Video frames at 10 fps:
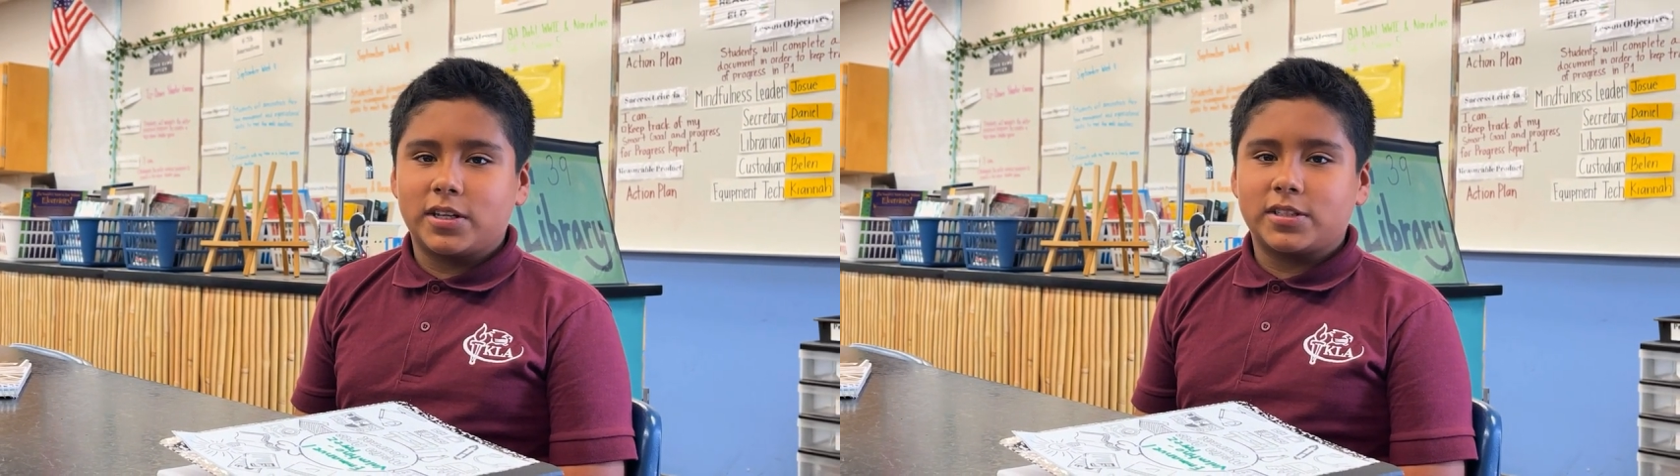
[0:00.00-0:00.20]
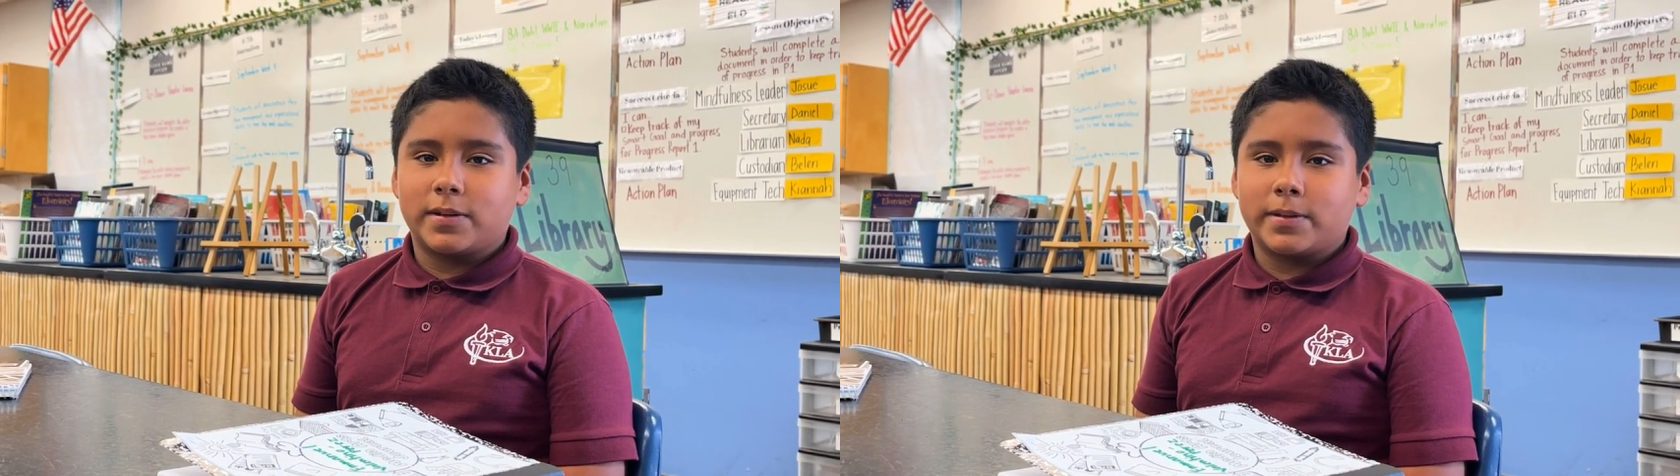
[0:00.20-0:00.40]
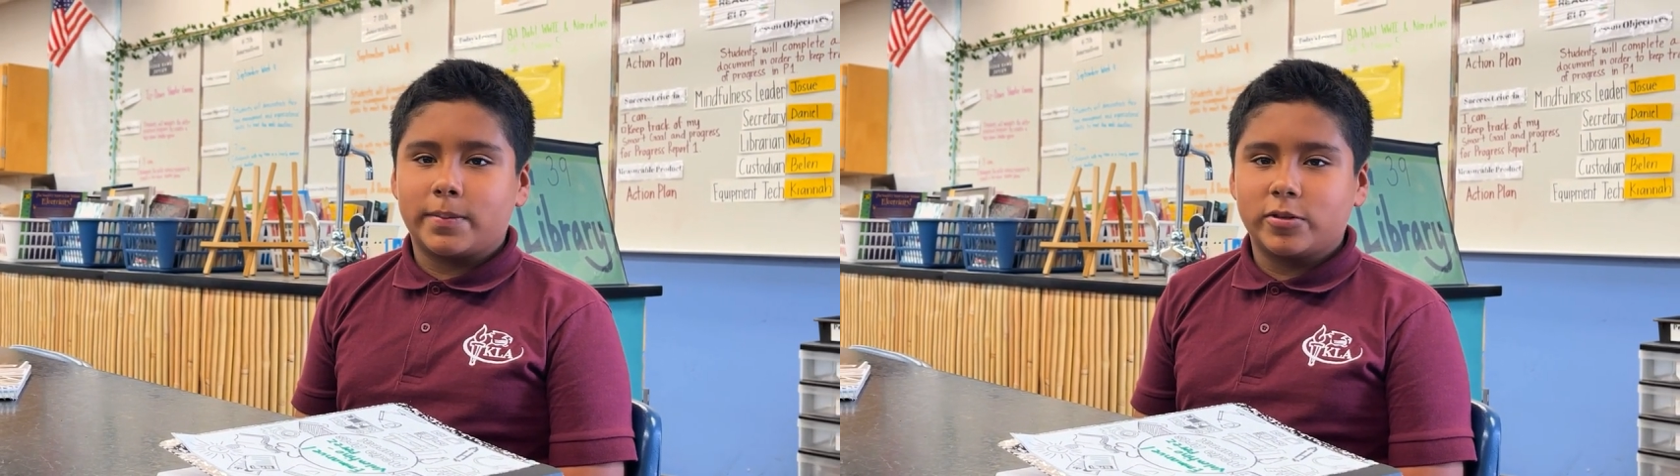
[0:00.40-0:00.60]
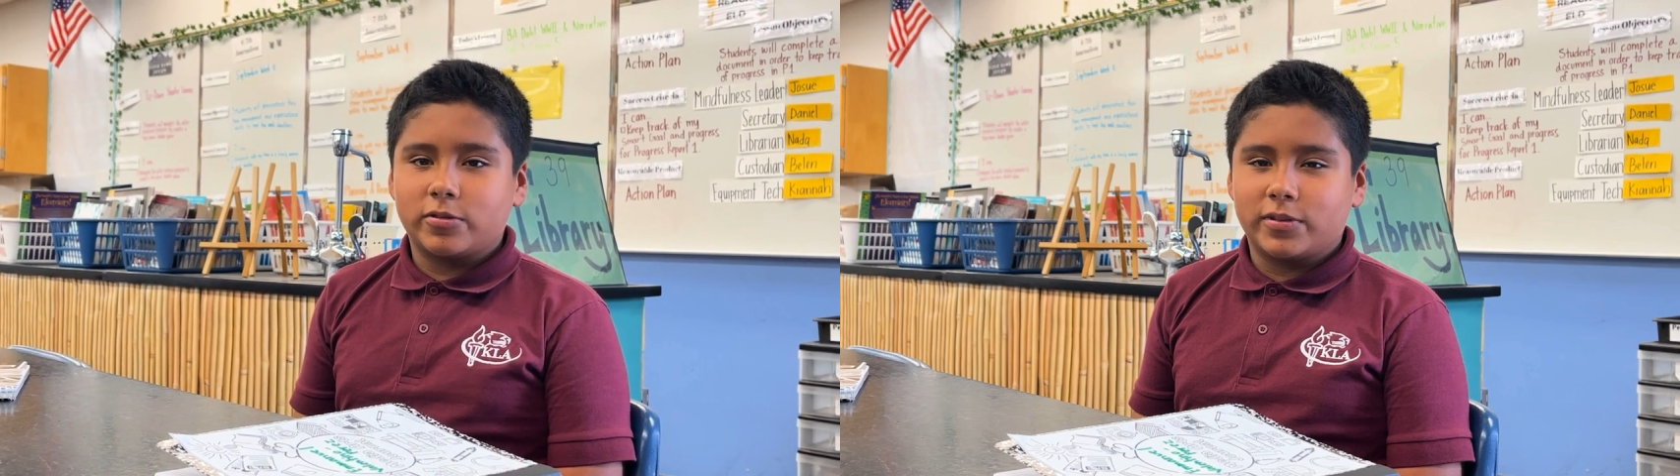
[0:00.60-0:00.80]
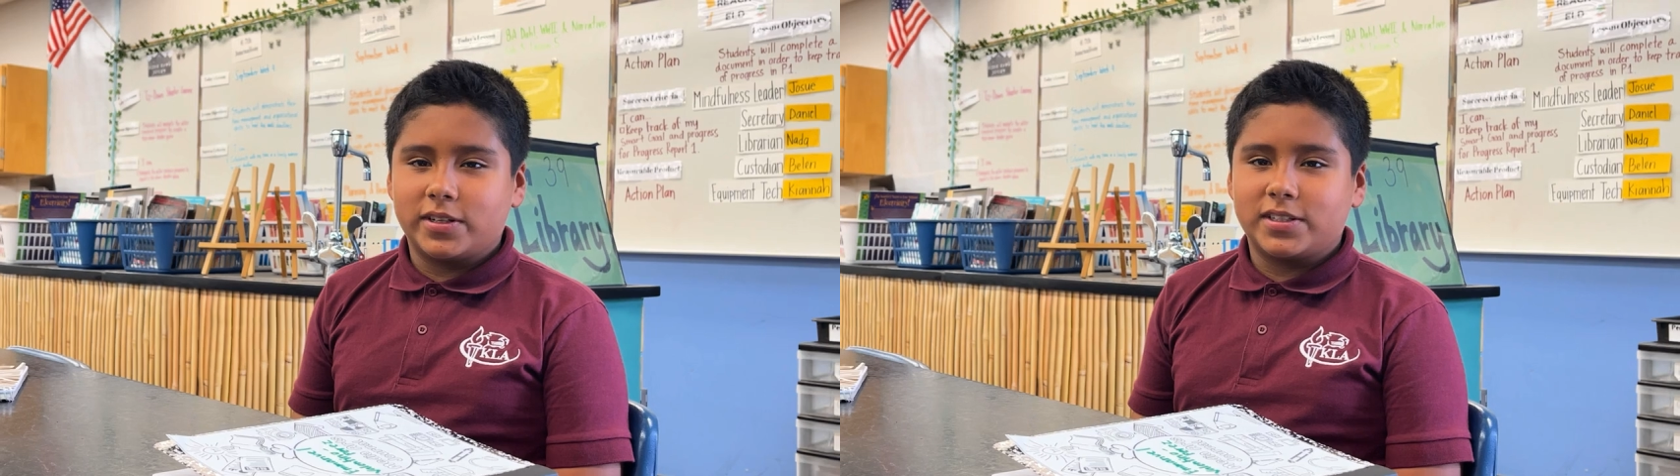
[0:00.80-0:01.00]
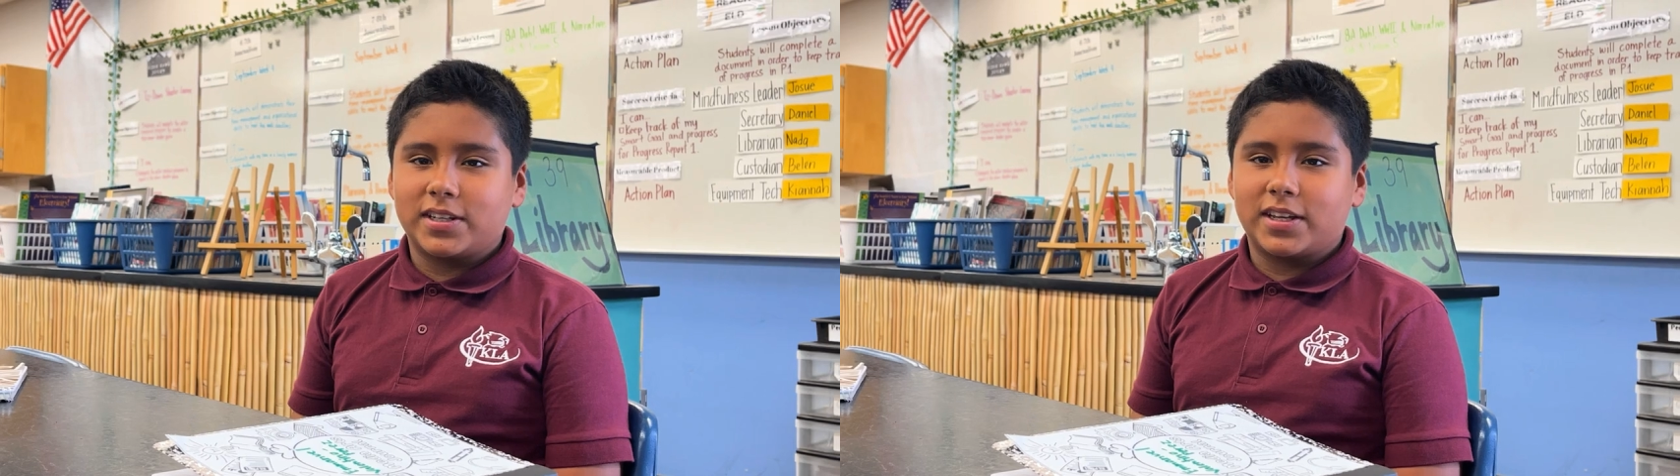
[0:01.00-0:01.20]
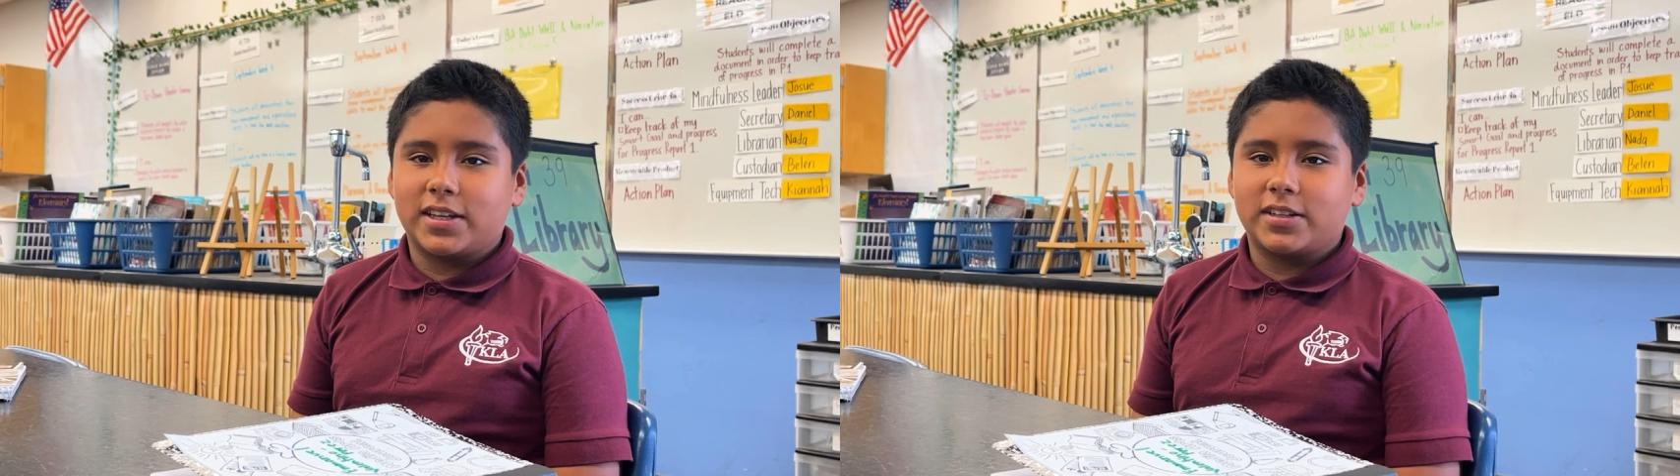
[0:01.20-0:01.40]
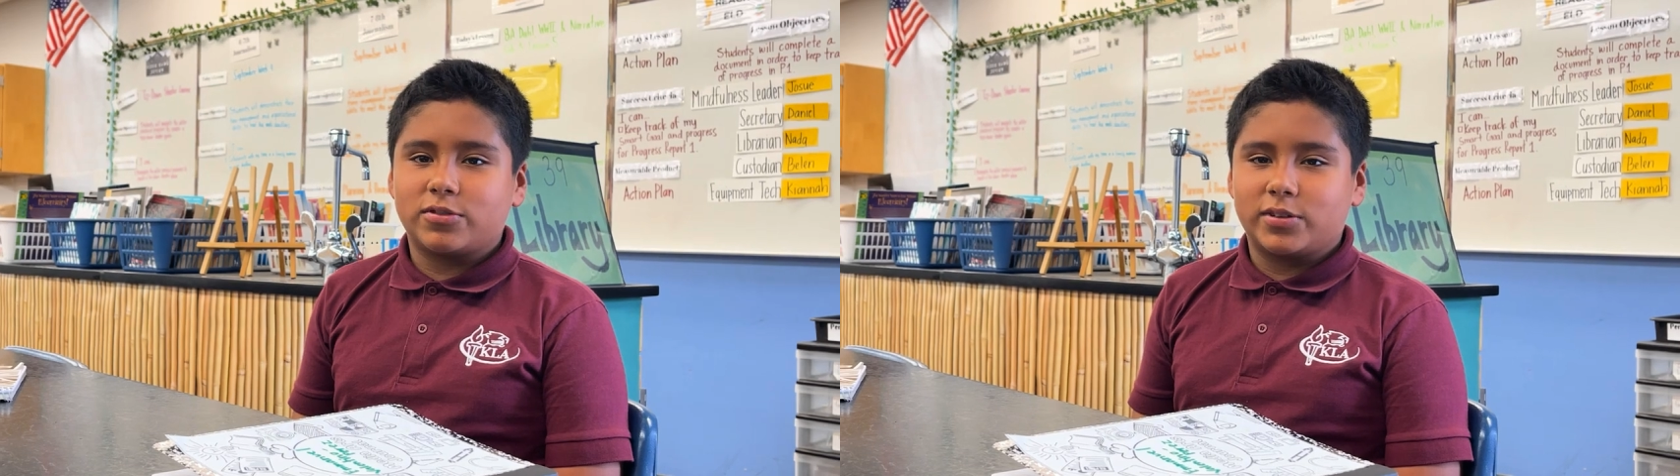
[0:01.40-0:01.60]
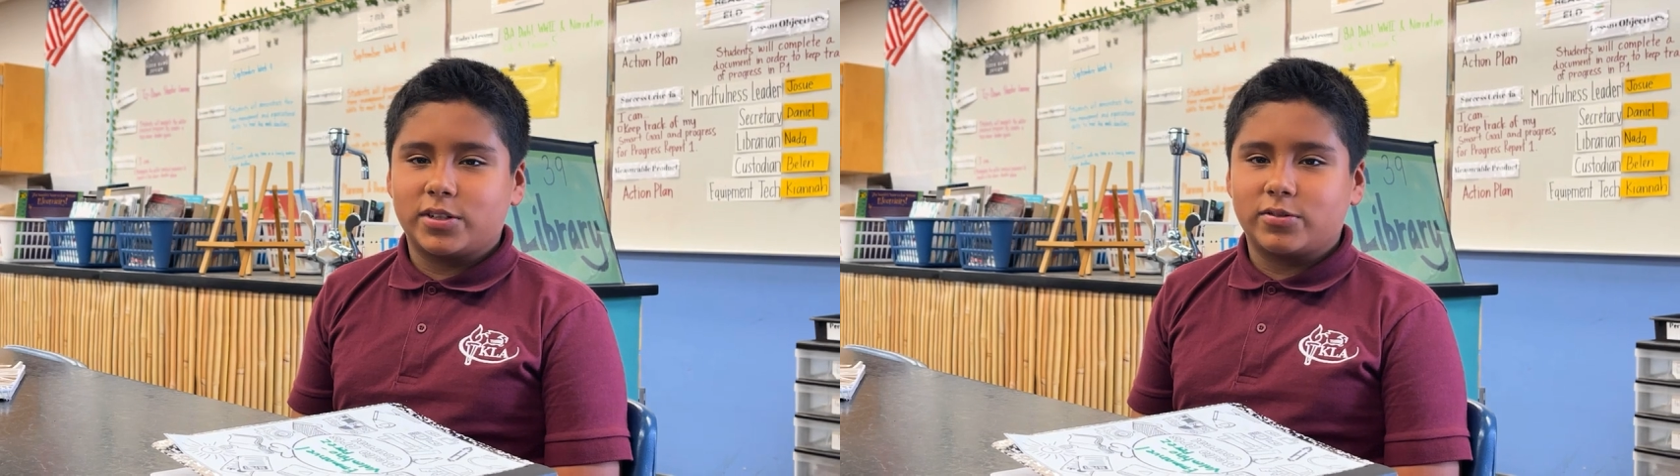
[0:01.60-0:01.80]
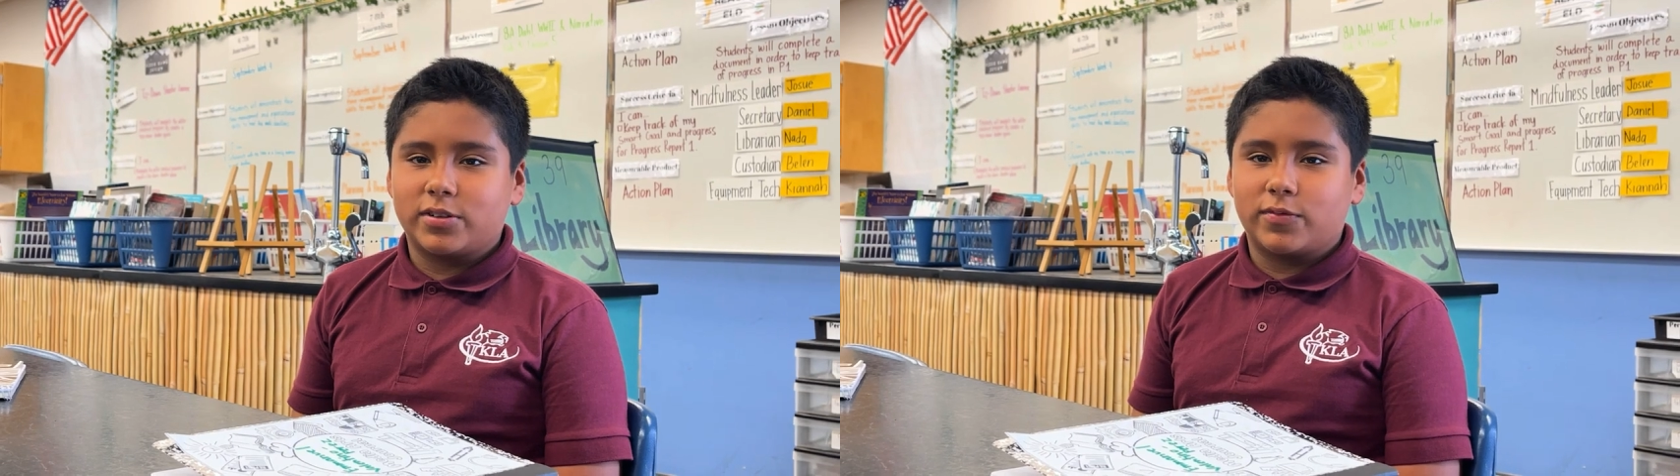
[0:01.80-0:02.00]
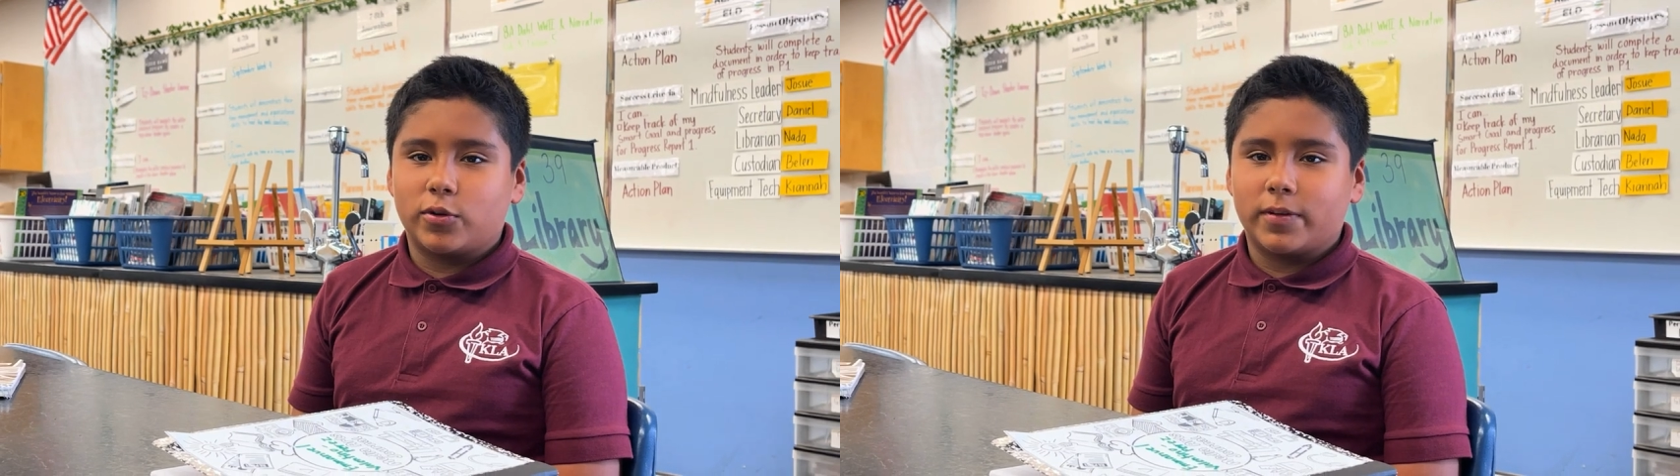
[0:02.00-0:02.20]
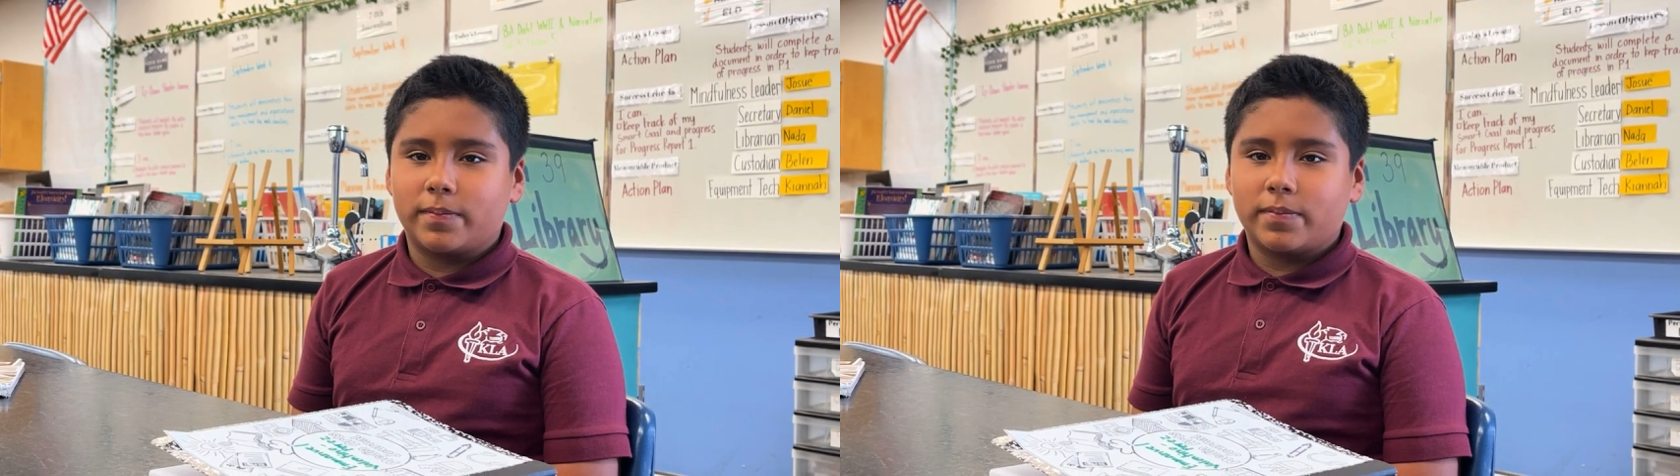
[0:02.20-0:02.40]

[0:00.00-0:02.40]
September 22nd, 2024.